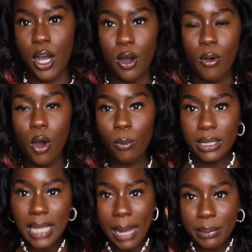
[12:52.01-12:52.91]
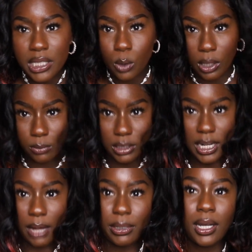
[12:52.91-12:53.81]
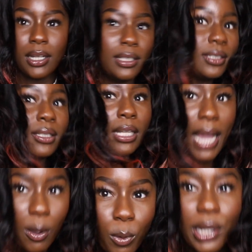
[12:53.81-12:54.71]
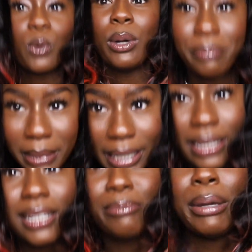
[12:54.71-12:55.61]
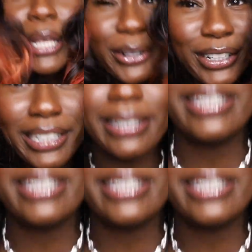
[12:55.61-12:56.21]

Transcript: Always happy to work with y'all because y'all work with me, period.